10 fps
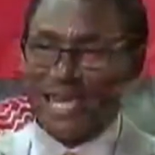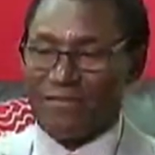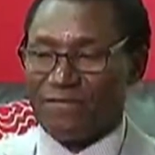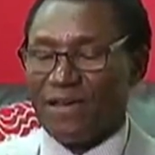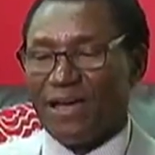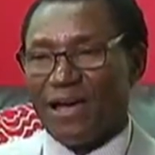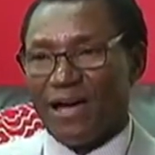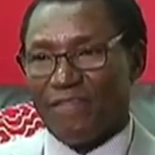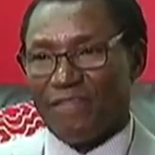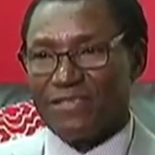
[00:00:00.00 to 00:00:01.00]
save
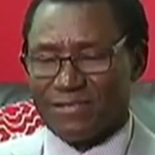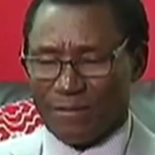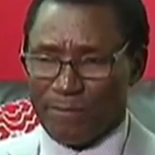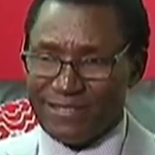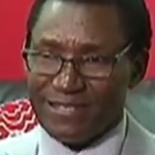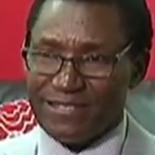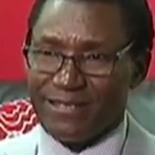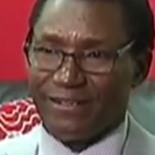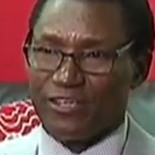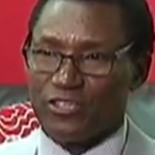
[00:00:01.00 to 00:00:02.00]
uh, this present
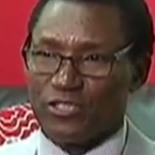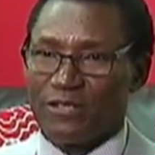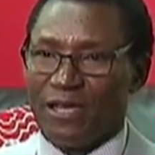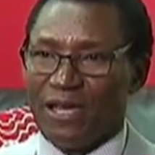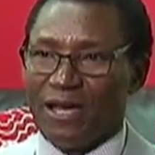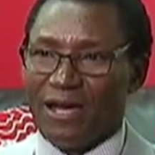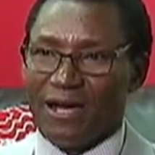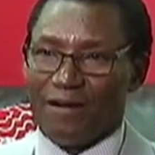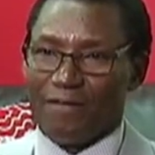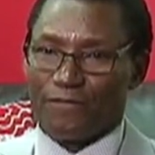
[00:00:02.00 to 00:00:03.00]
generation
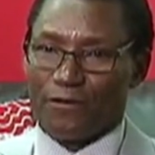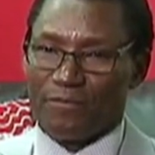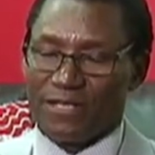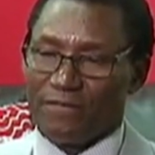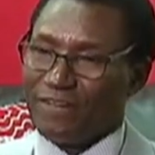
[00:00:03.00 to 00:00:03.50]
uh, from